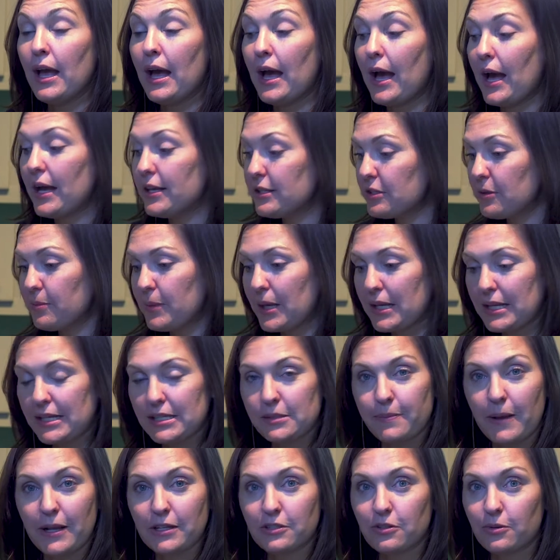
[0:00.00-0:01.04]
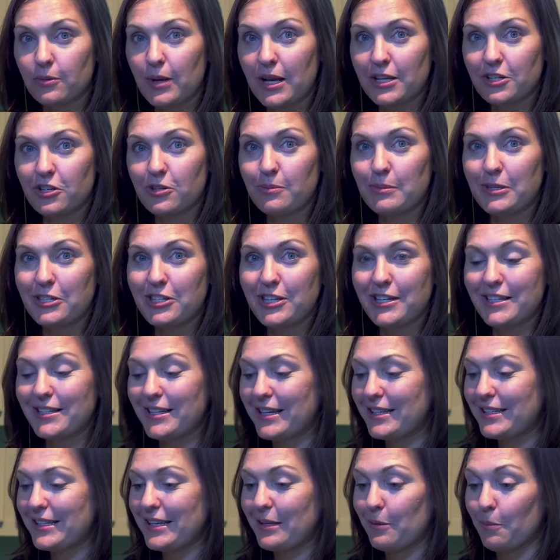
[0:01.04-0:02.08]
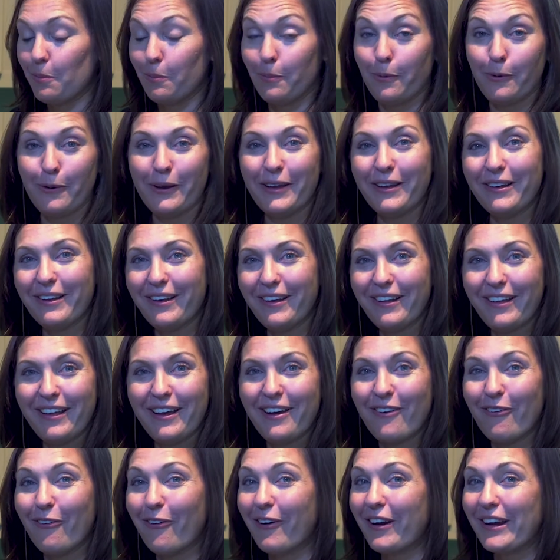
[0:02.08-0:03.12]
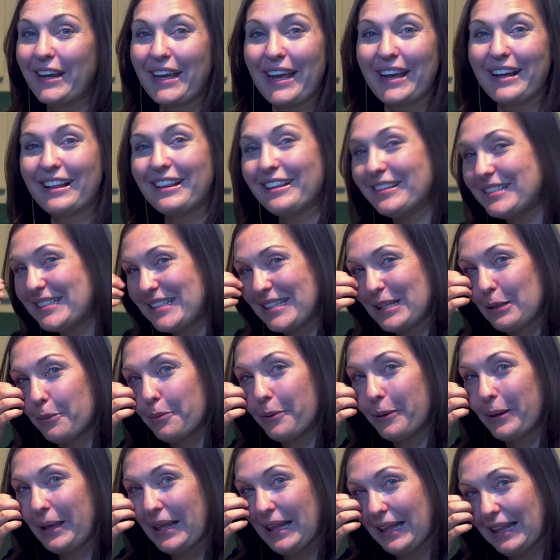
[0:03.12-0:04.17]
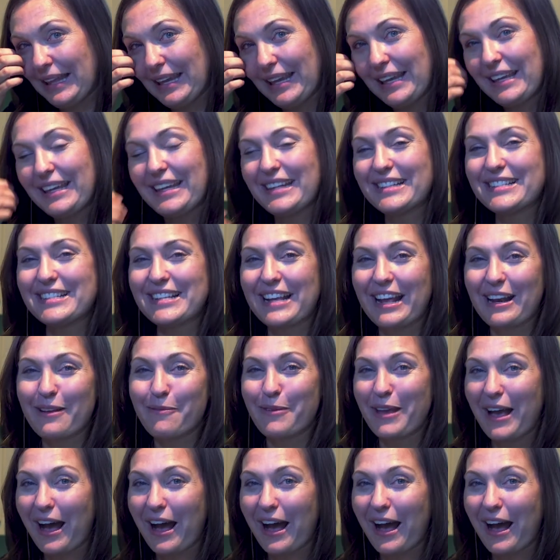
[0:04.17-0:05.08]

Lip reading: as you might expect, your washing machine doesn't boil or get close to boiling. It's going to be a